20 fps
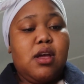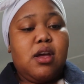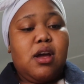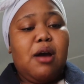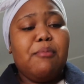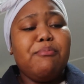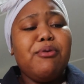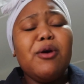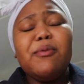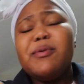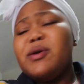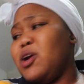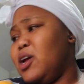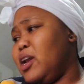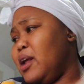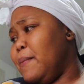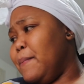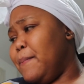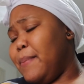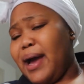I'm probably
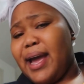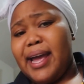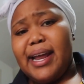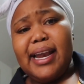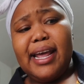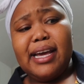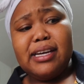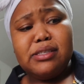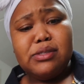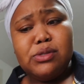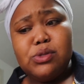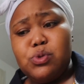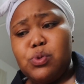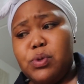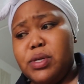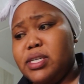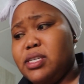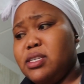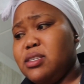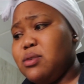gonna buy like
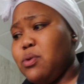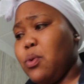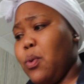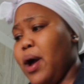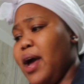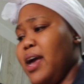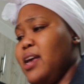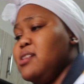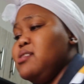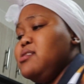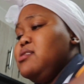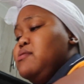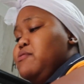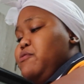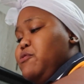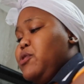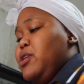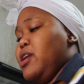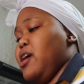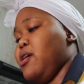sweet wines
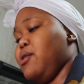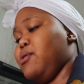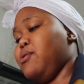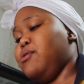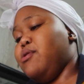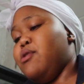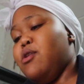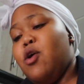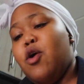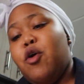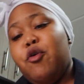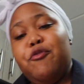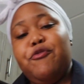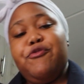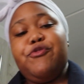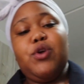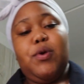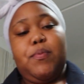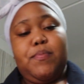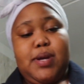from
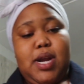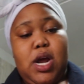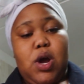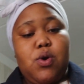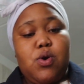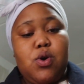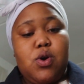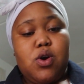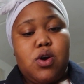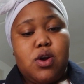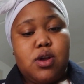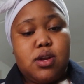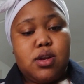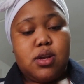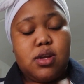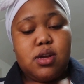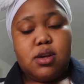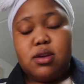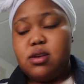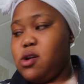now
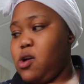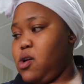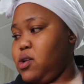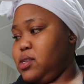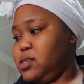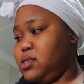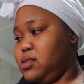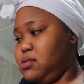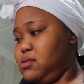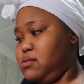on, because